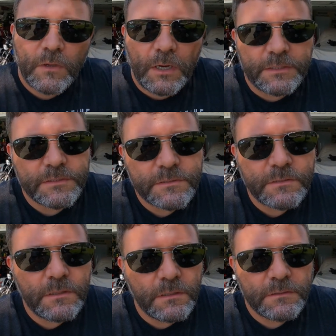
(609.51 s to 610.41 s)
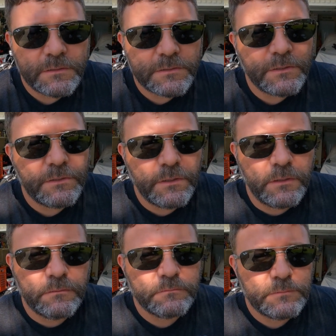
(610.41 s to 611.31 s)
All right, just so you
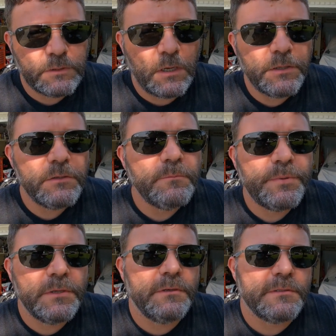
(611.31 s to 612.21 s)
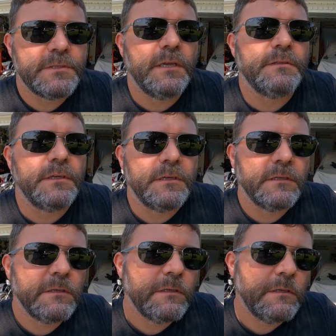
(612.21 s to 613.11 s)
know, all you purists out there,